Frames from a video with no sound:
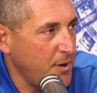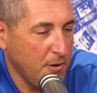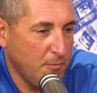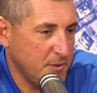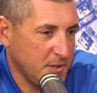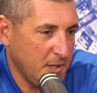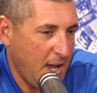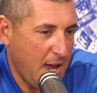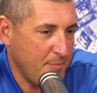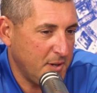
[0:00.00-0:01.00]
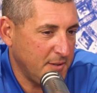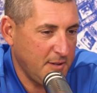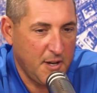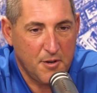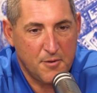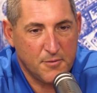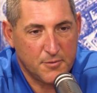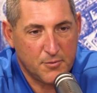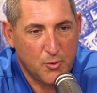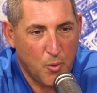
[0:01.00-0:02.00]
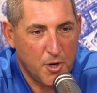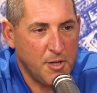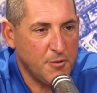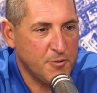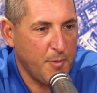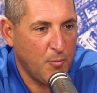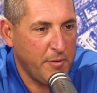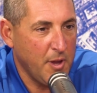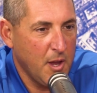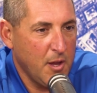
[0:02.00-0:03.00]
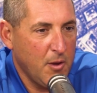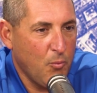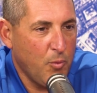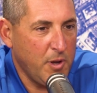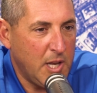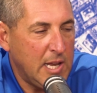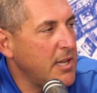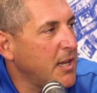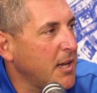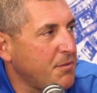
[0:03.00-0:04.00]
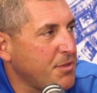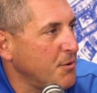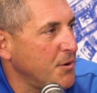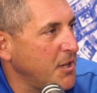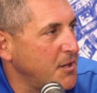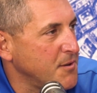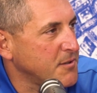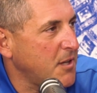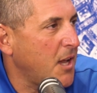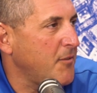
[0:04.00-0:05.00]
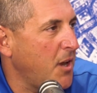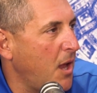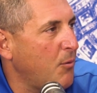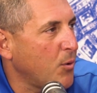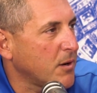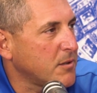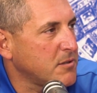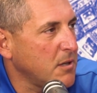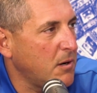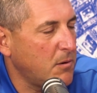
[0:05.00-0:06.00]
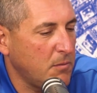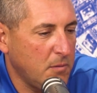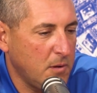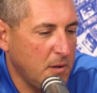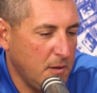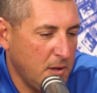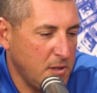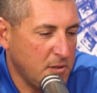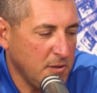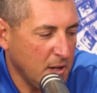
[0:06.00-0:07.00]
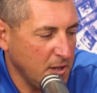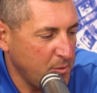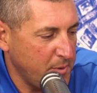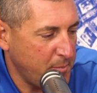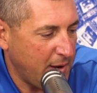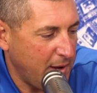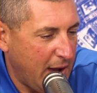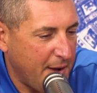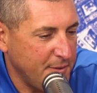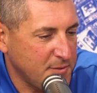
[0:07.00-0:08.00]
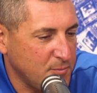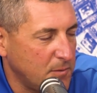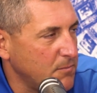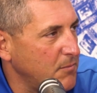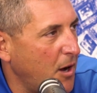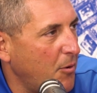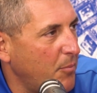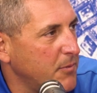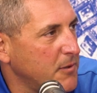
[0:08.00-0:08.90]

We don't know what's going to happen in 10 years or 20 years, but we need to get 30 years out of a network. So, talk a little bit about how this will help.